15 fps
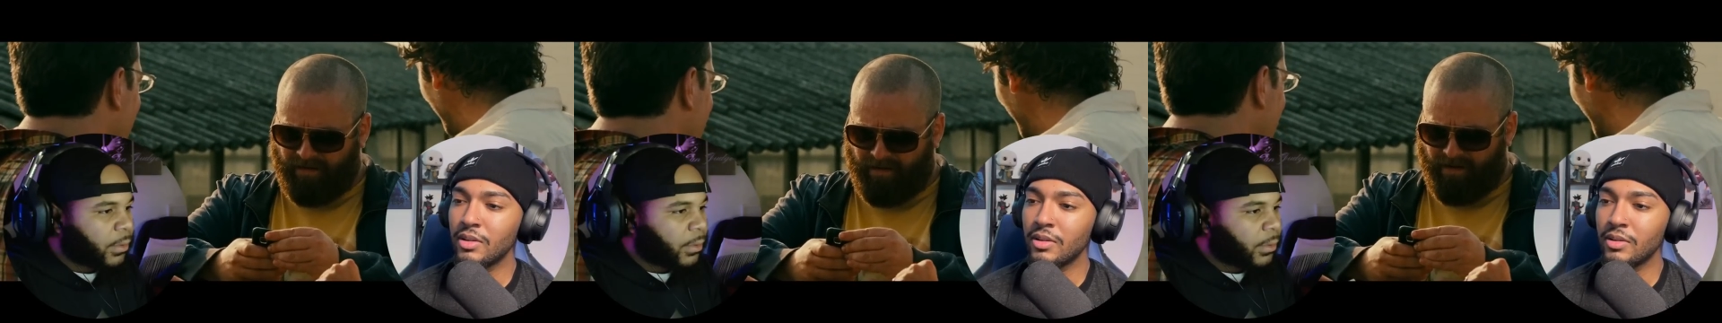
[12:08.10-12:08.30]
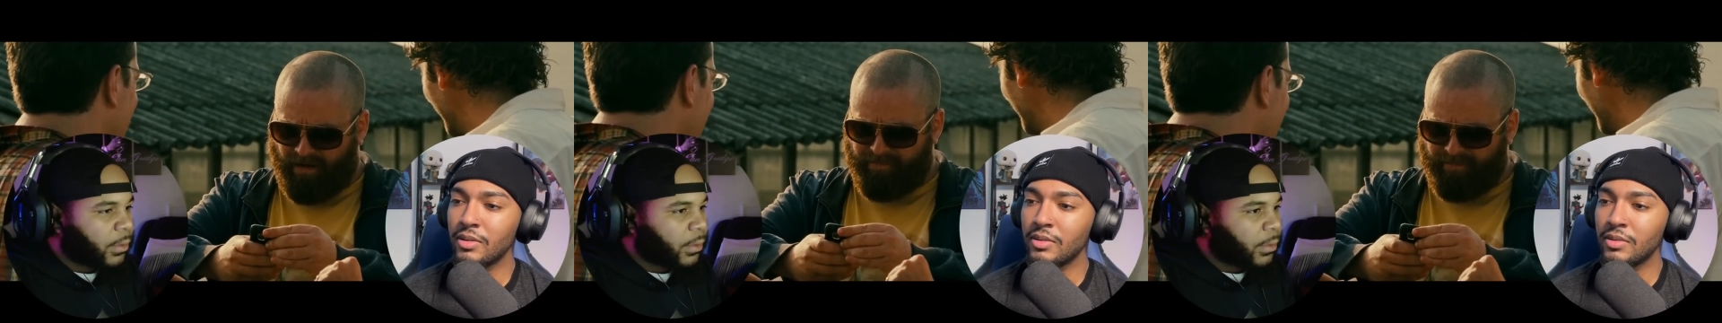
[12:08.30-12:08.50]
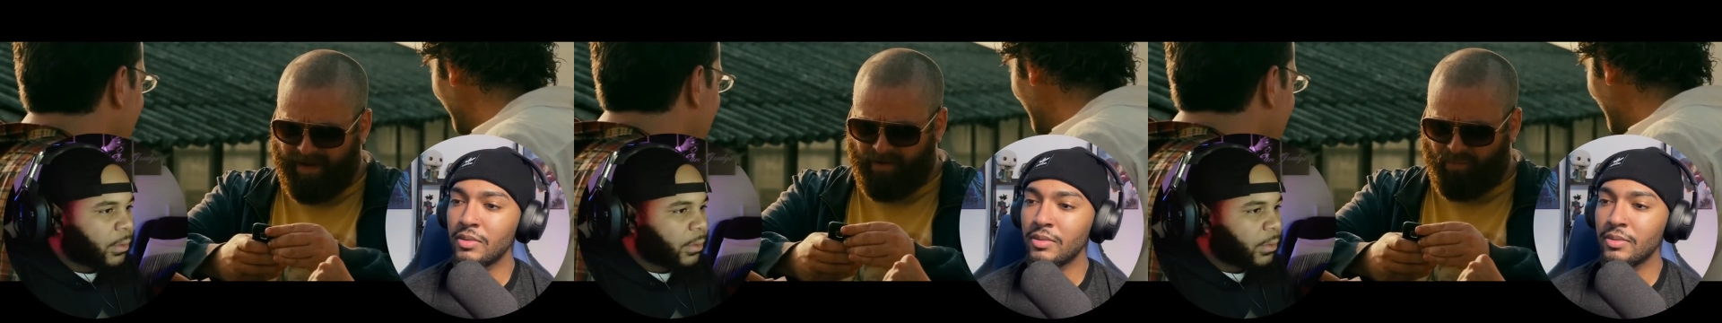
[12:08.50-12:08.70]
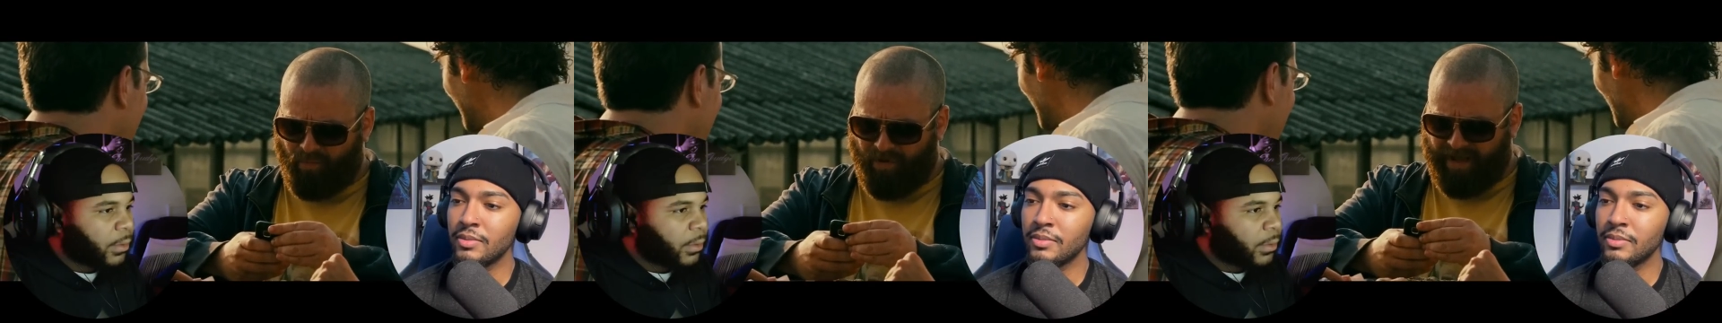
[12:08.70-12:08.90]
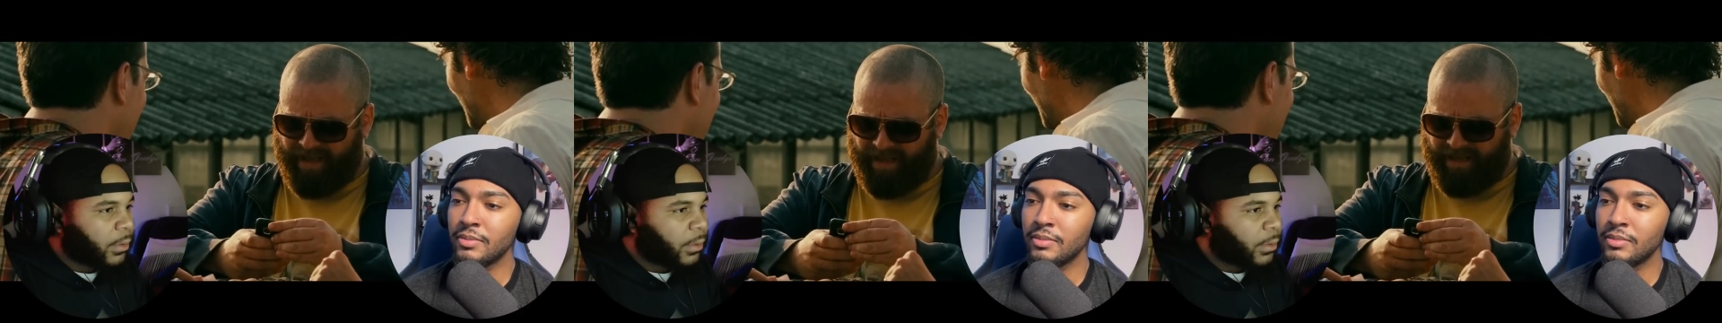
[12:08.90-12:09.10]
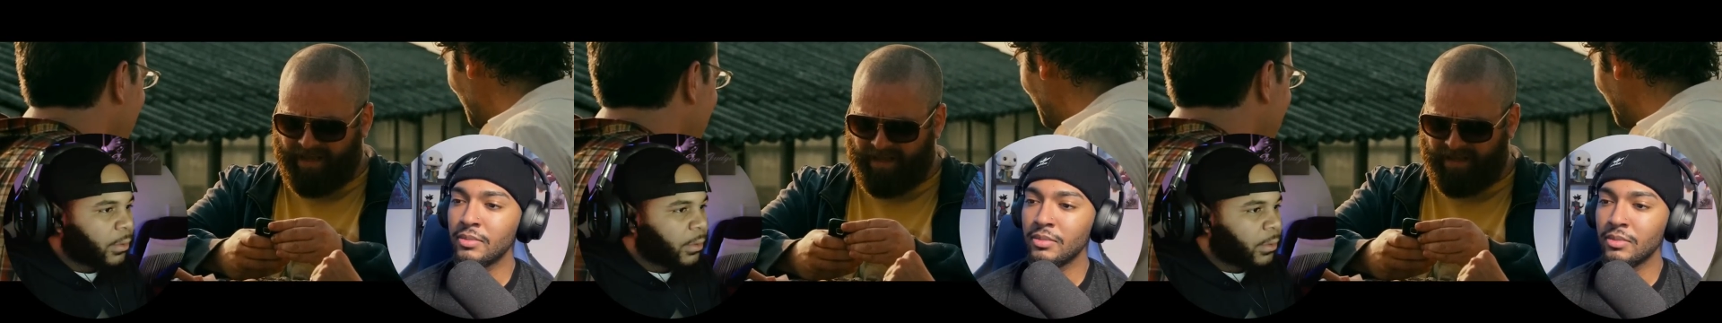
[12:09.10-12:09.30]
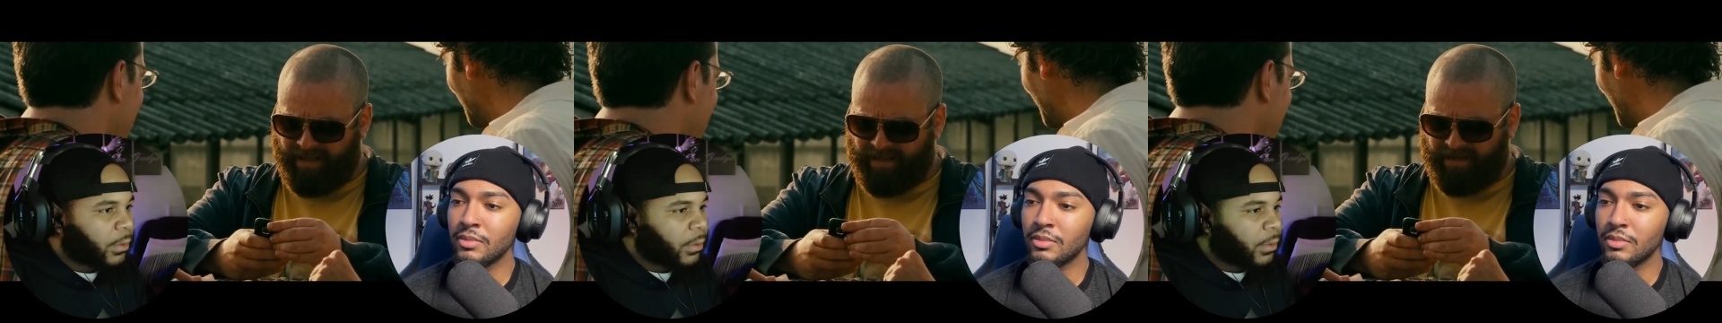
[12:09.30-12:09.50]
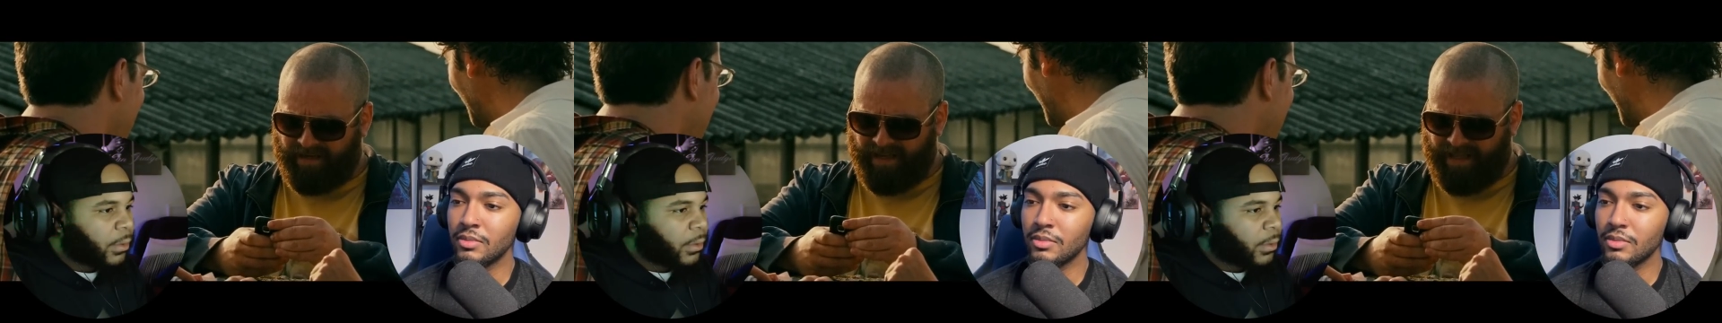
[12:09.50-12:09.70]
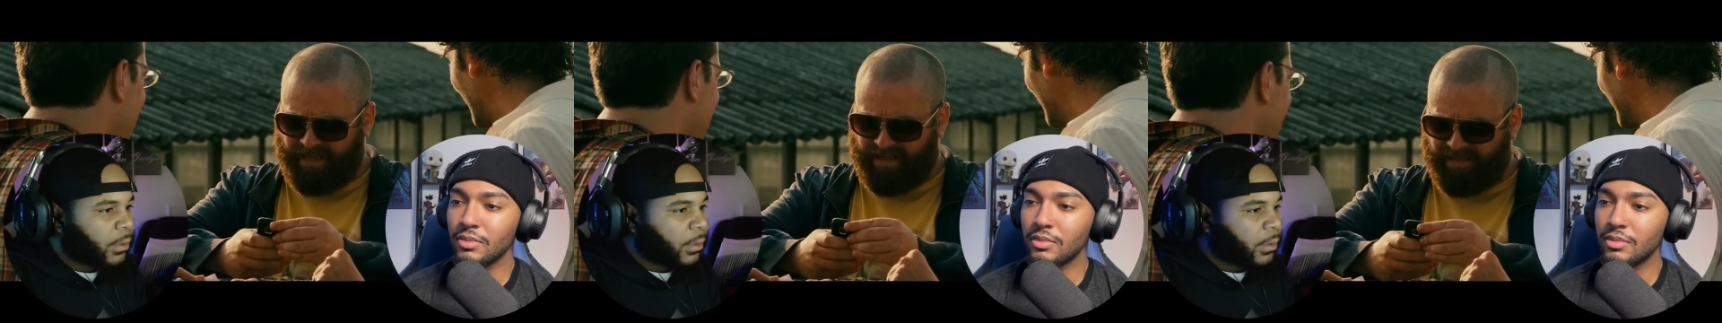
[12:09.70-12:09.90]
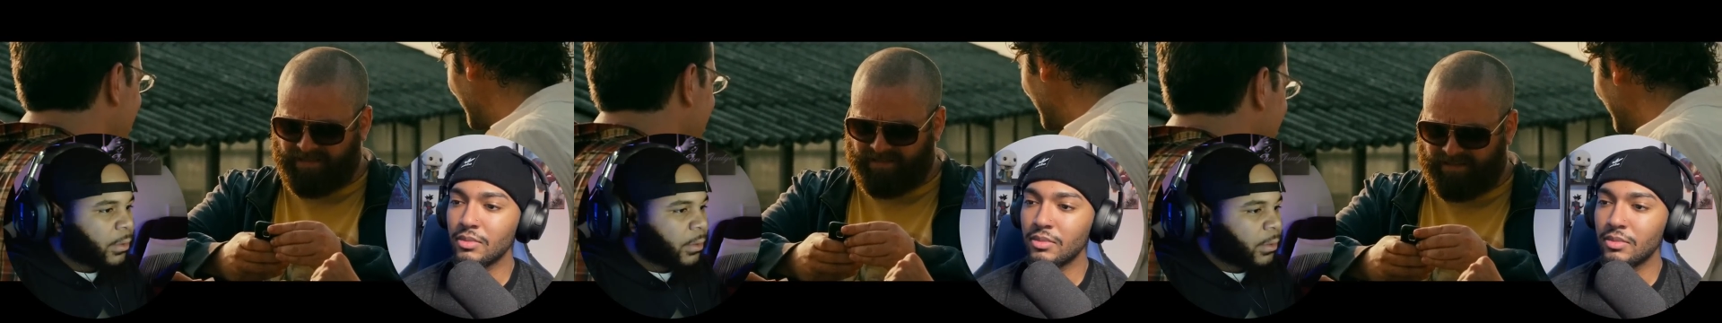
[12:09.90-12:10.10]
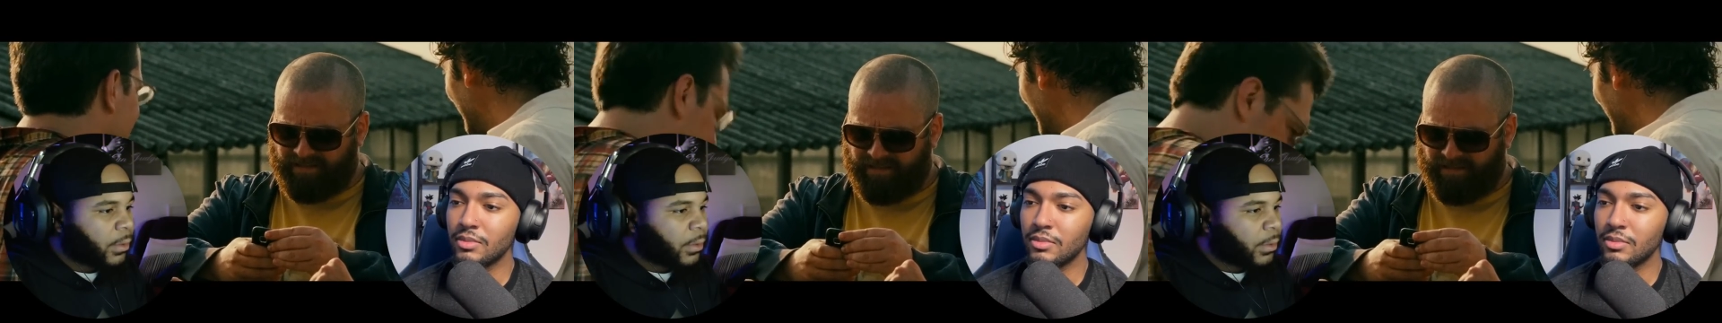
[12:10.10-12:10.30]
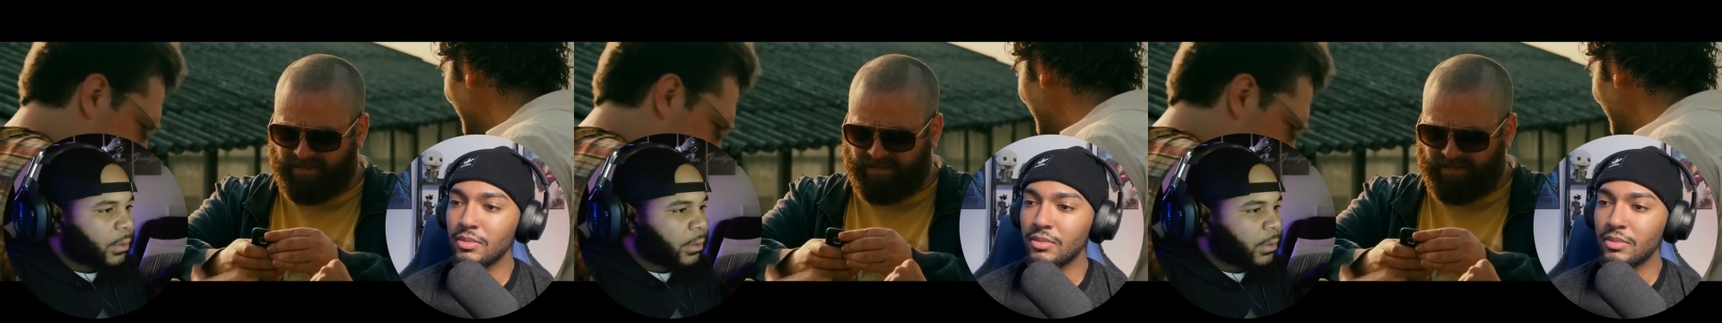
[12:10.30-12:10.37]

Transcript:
Speaker 1: on my way niggas.